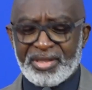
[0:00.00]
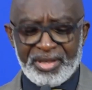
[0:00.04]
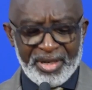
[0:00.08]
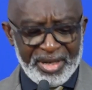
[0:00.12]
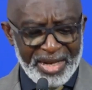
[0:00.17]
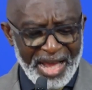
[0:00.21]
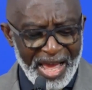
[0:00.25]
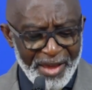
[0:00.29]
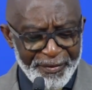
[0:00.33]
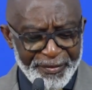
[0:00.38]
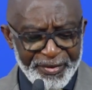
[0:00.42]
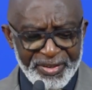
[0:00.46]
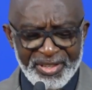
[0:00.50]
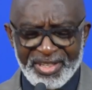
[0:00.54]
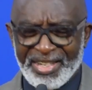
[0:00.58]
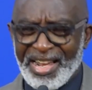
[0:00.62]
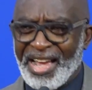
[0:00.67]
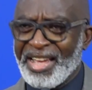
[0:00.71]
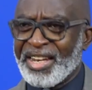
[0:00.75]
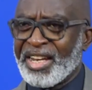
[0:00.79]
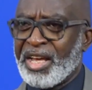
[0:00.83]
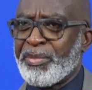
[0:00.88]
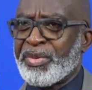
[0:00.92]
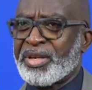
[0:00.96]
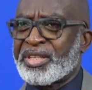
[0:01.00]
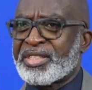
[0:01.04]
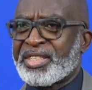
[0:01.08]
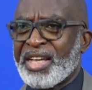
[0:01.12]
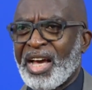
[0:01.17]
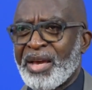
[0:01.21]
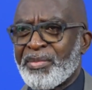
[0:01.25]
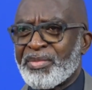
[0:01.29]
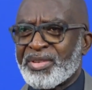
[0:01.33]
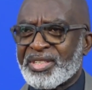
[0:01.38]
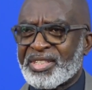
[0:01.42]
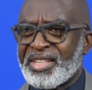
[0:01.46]
Life is dynamic,
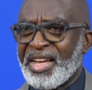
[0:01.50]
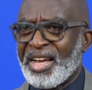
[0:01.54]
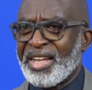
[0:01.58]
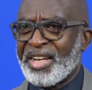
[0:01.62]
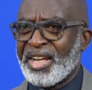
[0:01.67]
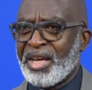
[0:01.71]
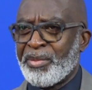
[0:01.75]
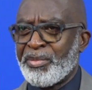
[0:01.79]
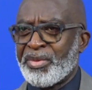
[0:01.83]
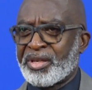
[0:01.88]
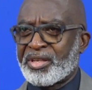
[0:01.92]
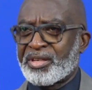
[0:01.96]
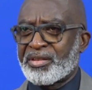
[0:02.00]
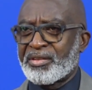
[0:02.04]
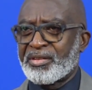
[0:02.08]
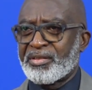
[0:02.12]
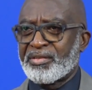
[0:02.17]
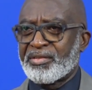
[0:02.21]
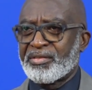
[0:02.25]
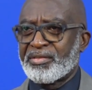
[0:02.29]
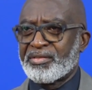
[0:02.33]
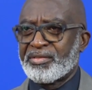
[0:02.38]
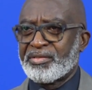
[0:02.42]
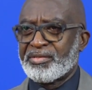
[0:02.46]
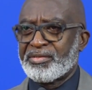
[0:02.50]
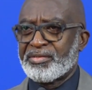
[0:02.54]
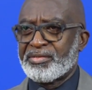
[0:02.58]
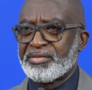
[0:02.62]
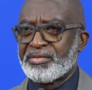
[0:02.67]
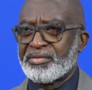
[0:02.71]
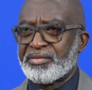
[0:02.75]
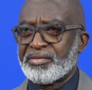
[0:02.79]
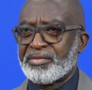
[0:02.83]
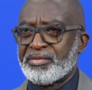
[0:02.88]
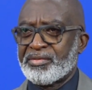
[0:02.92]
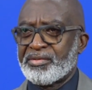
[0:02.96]
time is dynamic.
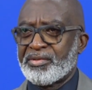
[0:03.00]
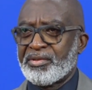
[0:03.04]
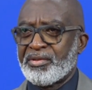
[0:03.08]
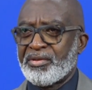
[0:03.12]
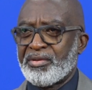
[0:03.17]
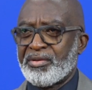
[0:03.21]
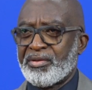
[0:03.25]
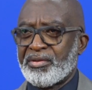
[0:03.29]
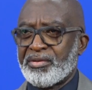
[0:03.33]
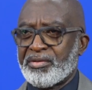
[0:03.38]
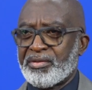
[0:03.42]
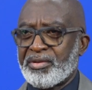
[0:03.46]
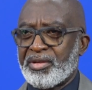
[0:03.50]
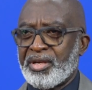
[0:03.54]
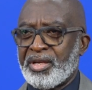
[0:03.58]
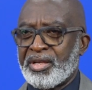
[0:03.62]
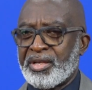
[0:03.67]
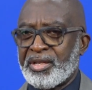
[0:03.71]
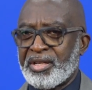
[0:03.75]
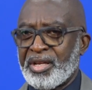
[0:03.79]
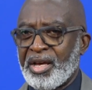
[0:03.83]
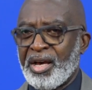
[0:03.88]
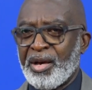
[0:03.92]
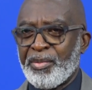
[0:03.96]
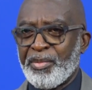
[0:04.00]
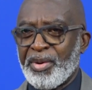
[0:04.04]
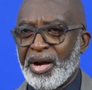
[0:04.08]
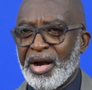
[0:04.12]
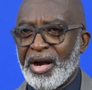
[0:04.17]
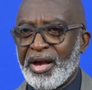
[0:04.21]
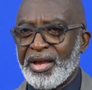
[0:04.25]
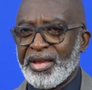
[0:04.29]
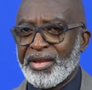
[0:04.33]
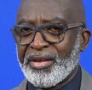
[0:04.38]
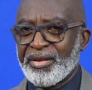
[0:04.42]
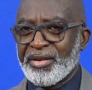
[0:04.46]
And
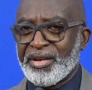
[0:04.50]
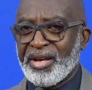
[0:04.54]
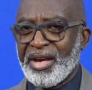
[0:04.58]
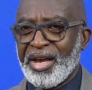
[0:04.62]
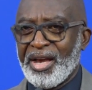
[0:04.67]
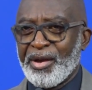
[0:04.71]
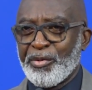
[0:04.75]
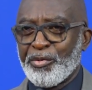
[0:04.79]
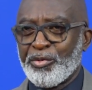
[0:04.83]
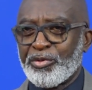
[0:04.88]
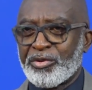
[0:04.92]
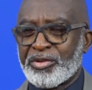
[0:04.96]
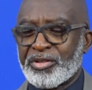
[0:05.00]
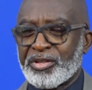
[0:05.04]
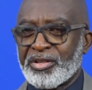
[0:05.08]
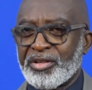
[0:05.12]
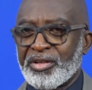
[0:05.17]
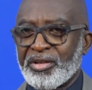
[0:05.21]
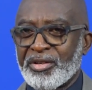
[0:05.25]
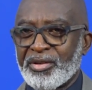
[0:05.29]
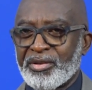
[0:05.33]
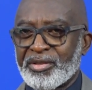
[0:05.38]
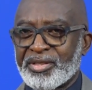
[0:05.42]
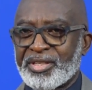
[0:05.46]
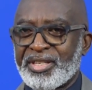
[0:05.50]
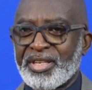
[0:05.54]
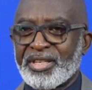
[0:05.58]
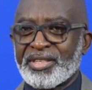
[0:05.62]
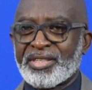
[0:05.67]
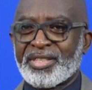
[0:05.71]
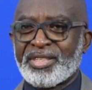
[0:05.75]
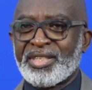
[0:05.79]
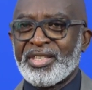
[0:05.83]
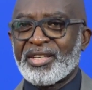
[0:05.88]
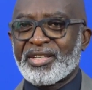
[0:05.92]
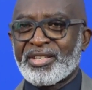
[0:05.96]
I would
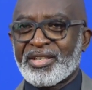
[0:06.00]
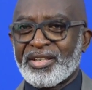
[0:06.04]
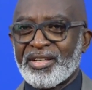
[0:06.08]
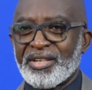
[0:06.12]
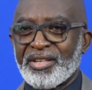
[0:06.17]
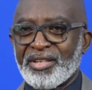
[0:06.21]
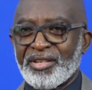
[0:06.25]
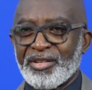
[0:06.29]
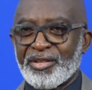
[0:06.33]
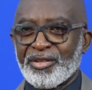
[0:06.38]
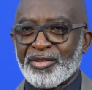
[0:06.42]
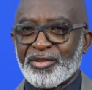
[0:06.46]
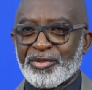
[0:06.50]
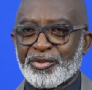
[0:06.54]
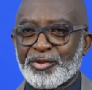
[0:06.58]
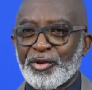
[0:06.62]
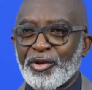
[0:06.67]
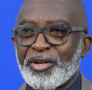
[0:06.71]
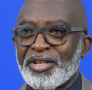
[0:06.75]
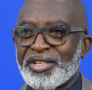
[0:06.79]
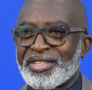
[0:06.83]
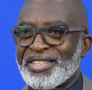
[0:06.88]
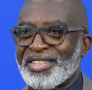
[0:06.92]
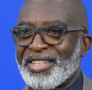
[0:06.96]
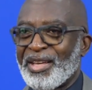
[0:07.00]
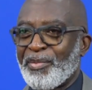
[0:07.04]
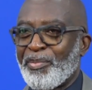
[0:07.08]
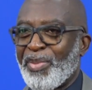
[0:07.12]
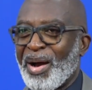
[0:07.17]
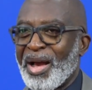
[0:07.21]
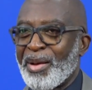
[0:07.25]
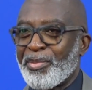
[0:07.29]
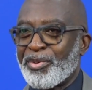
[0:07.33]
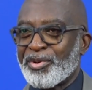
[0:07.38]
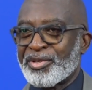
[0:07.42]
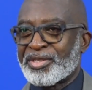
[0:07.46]
seek solace in the
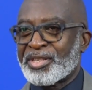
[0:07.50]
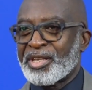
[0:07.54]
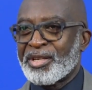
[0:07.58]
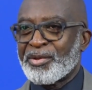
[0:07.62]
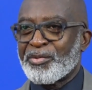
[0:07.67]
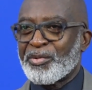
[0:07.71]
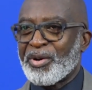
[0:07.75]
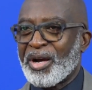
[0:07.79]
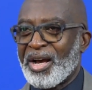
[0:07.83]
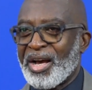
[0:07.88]
Bible. So